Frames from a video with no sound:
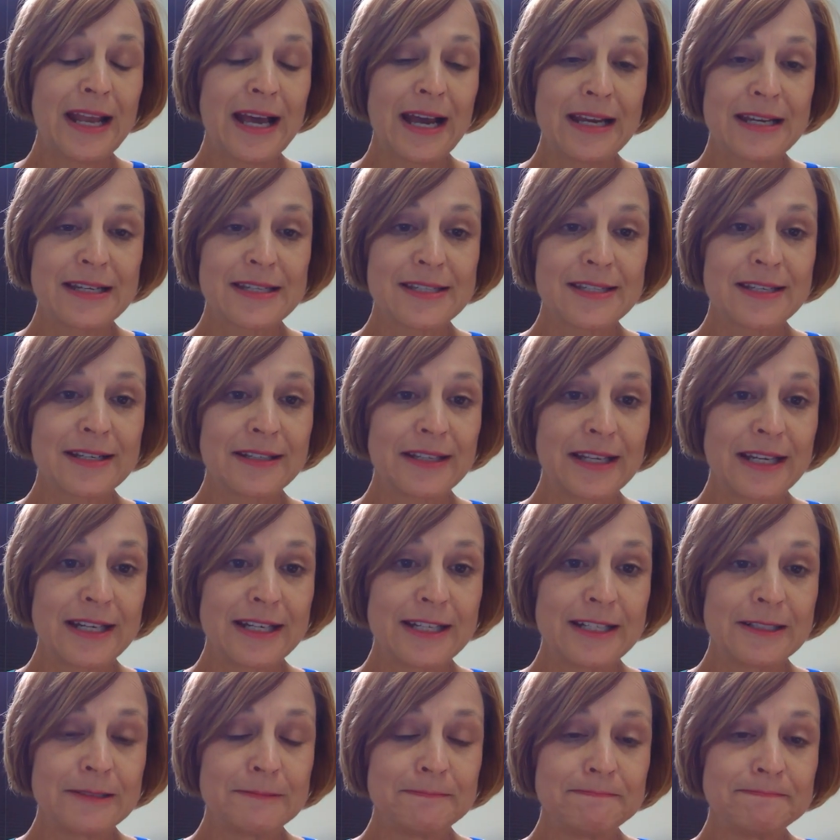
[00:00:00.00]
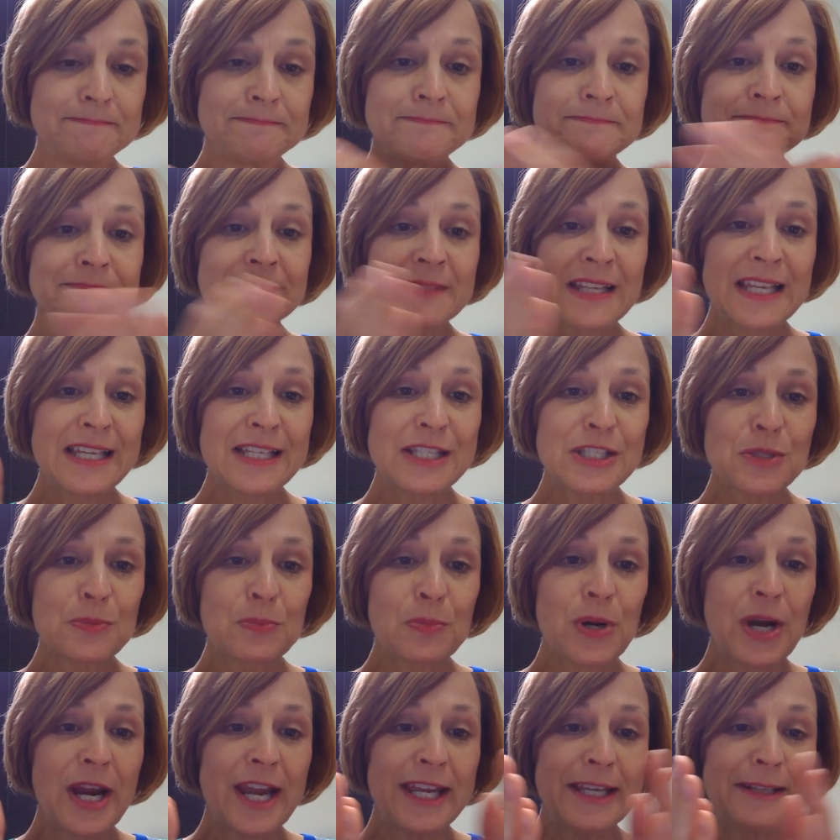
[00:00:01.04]
isolated. Let's
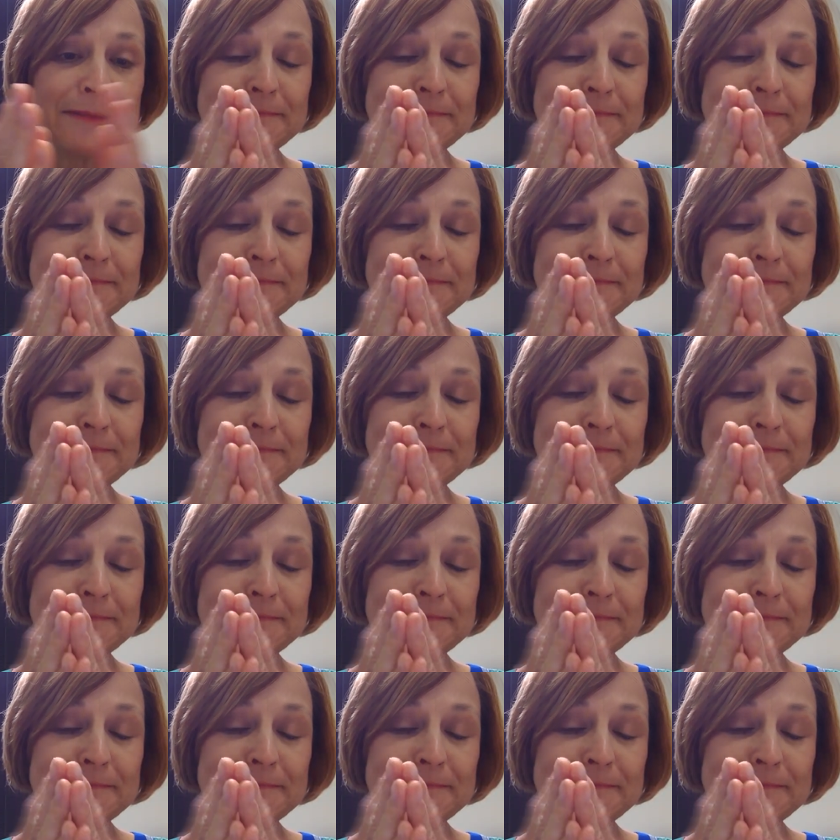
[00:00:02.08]
pray.